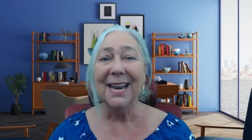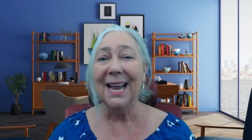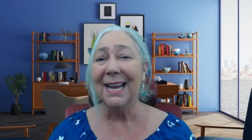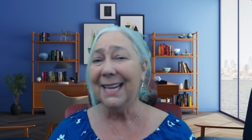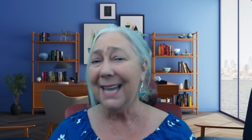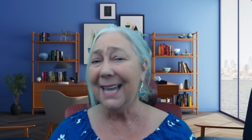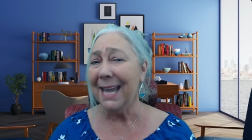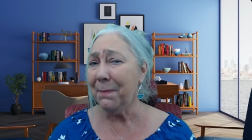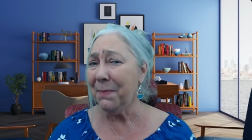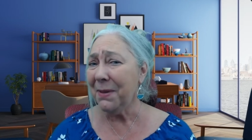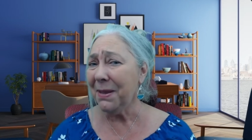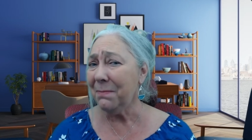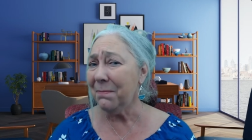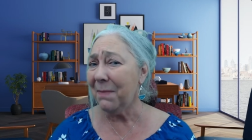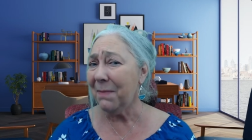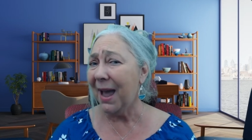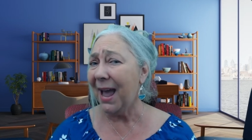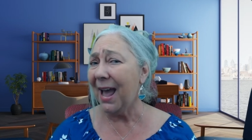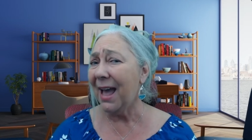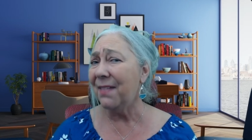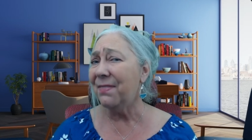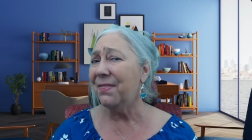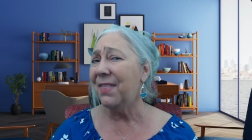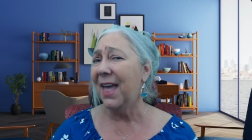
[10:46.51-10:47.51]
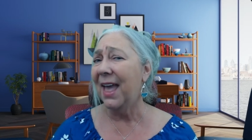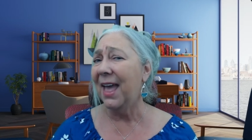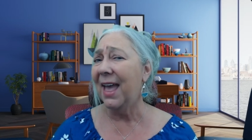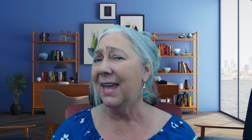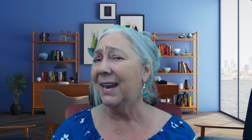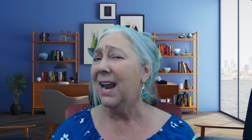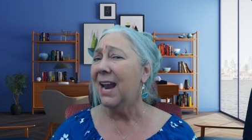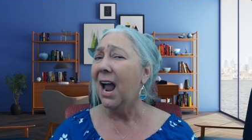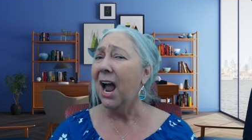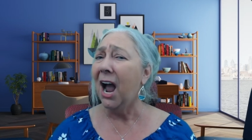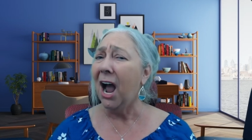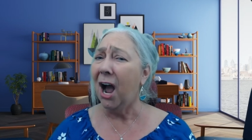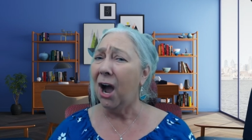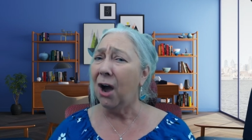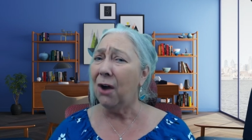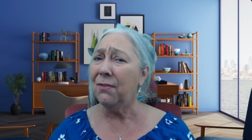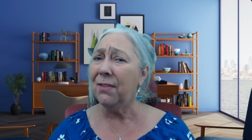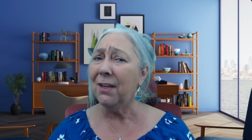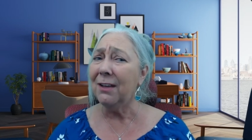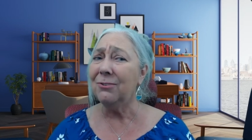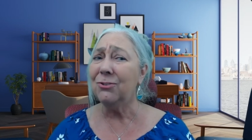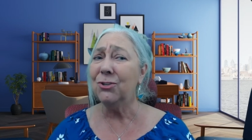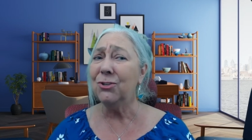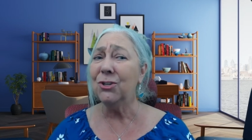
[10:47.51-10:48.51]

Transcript: Now, keep in mind that although